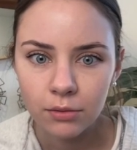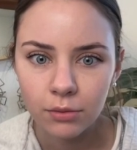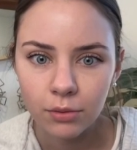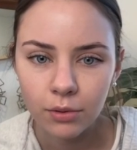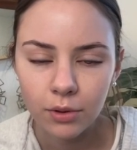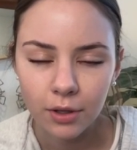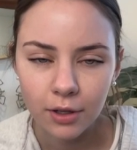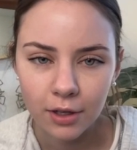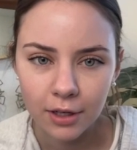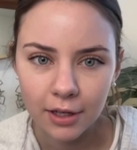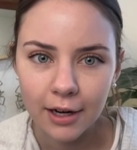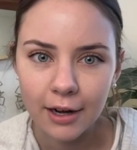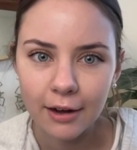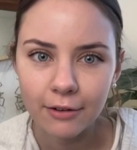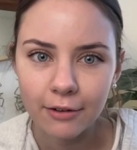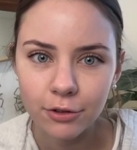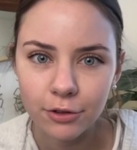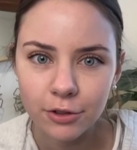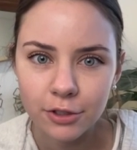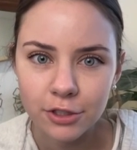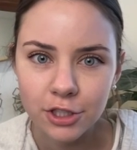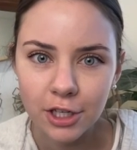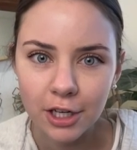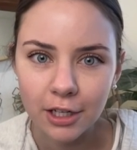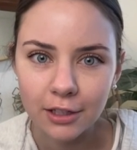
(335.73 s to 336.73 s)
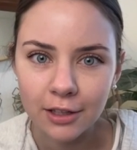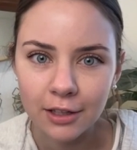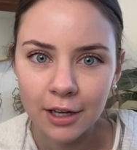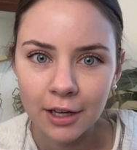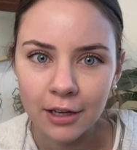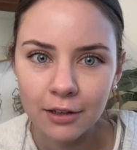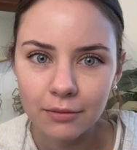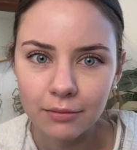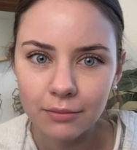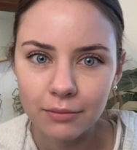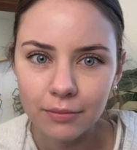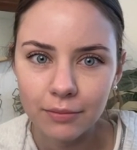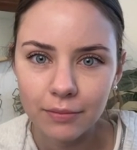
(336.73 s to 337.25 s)
we're going to have to reject
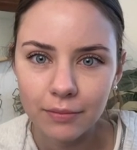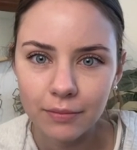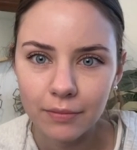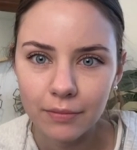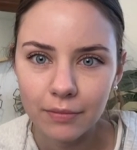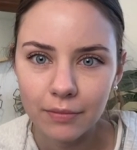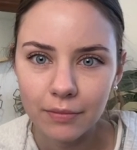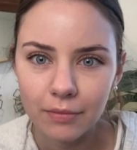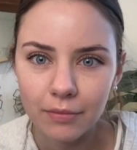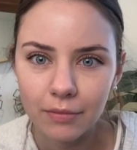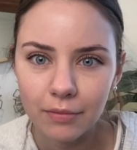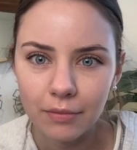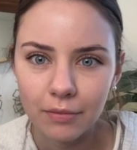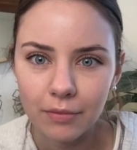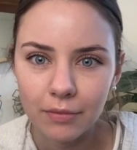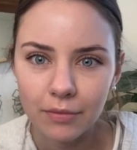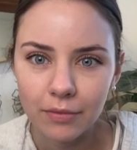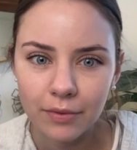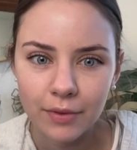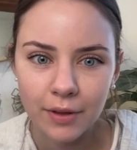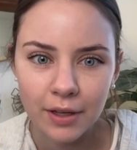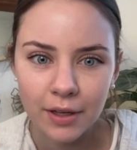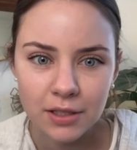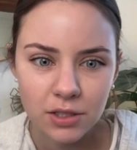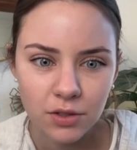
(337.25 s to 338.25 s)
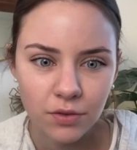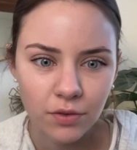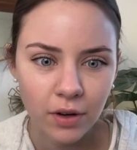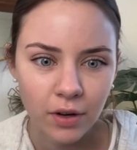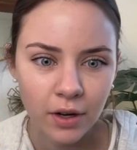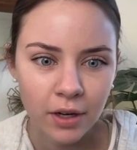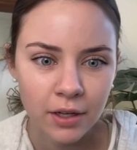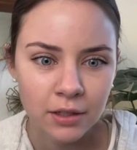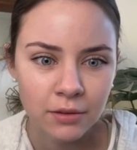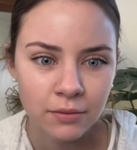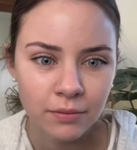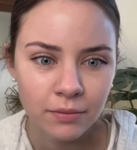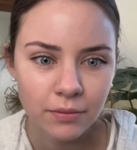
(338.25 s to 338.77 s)
that. That's
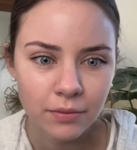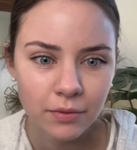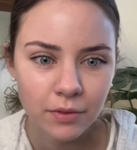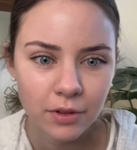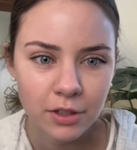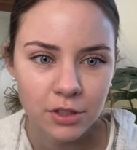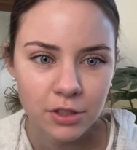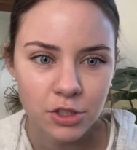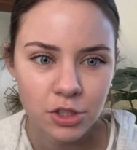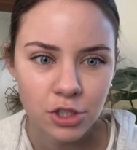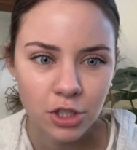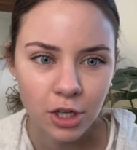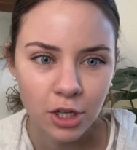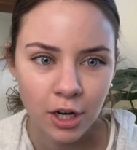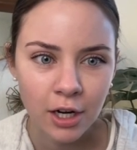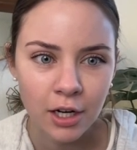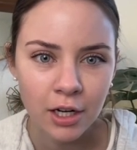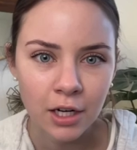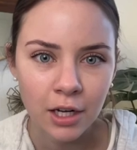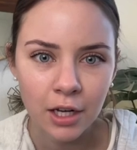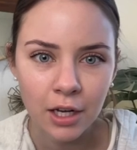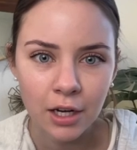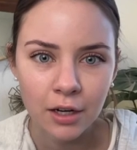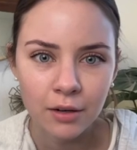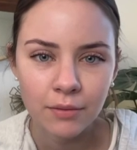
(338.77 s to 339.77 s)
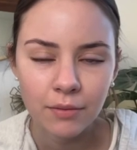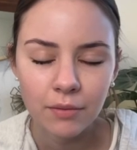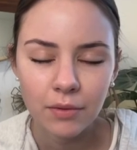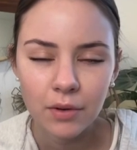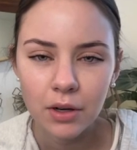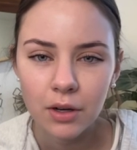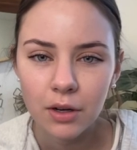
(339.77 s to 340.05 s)
fine. Let's try it again.